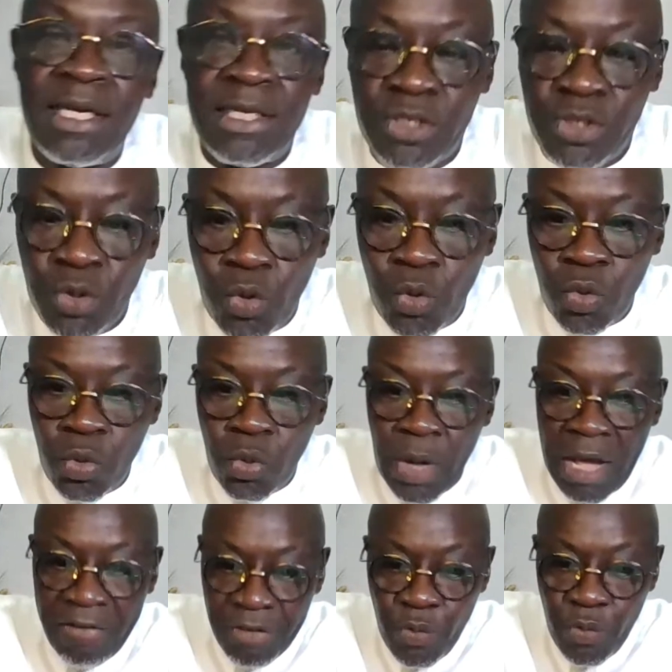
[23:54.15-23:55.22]
So
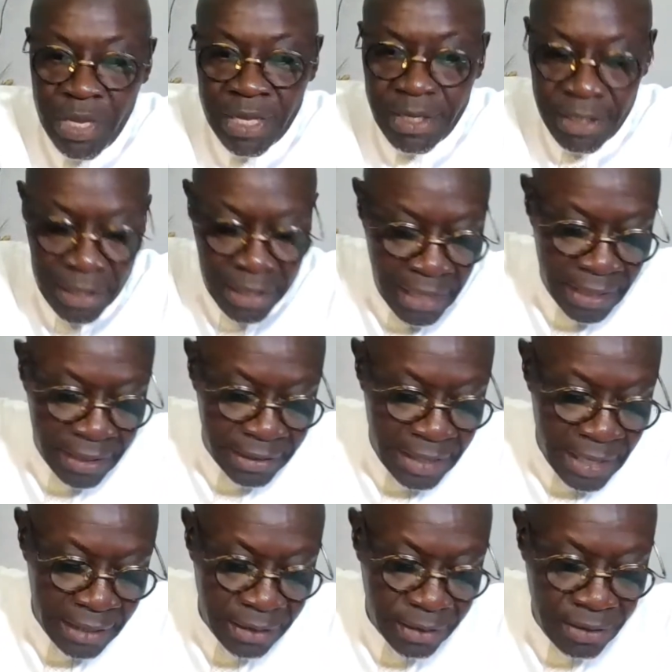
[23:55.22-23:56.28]
every week at
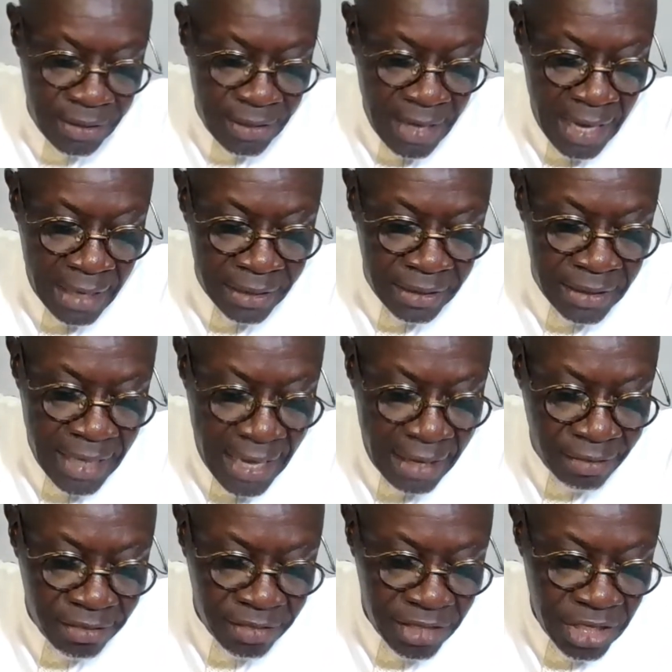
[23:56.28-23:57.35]

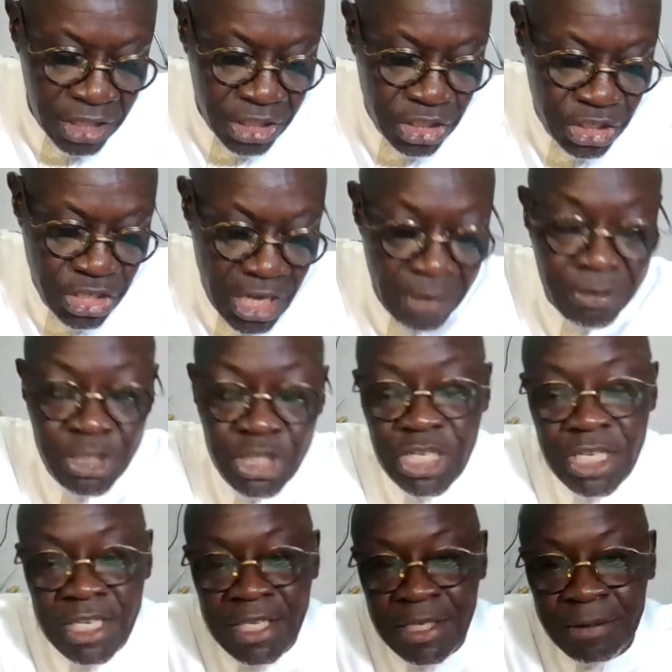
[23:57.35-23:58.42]
8:30
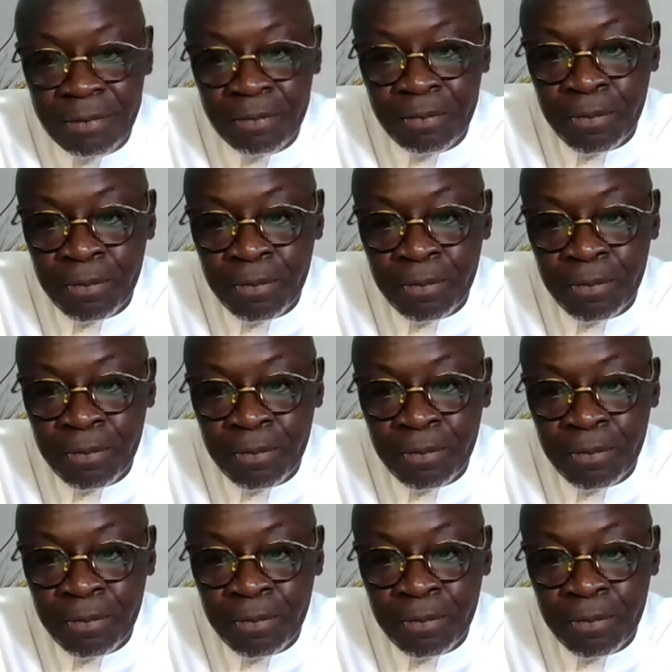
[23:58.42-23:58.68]
GMT,